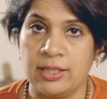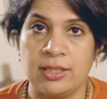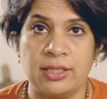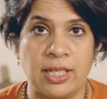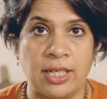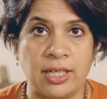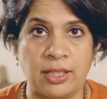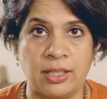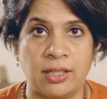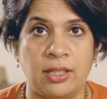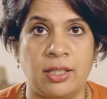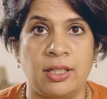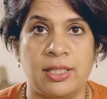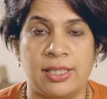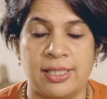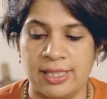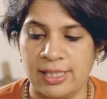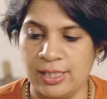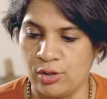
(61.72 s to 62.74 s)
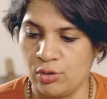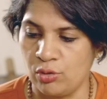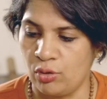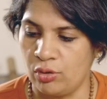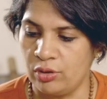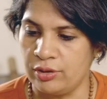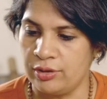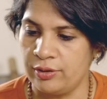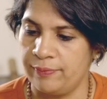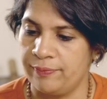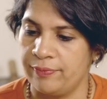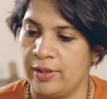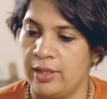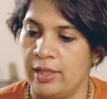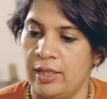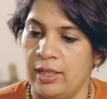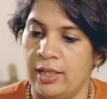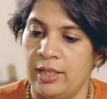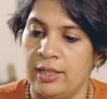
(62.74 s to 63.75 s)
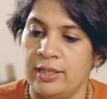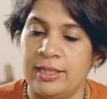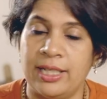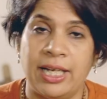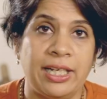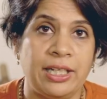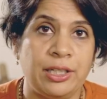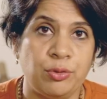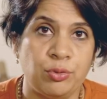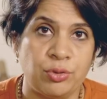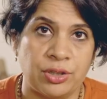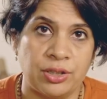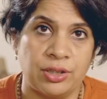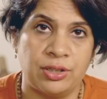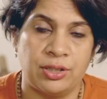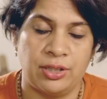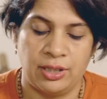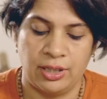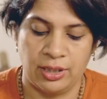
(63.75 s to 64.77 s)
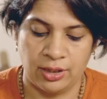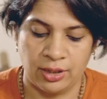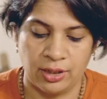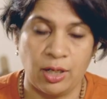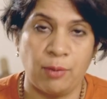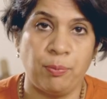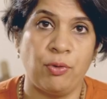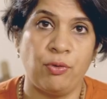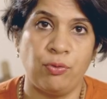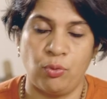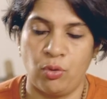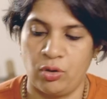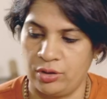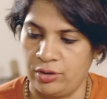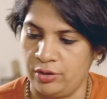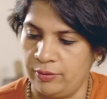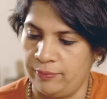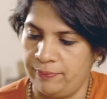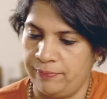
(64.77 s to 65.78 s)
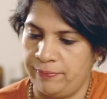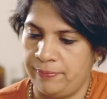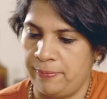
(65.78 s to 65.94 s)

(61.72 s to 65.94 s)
take sea salt, dilute it in a cup of water,